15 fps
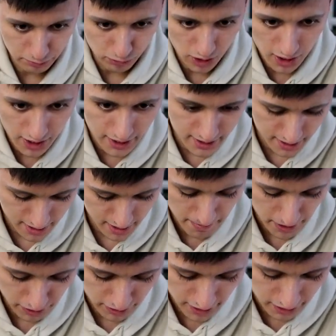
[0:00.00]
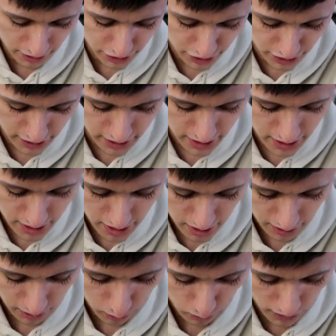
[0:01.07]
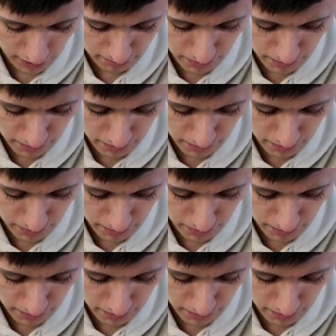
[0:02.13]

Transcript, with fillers: Rod, Metal Energy, Quick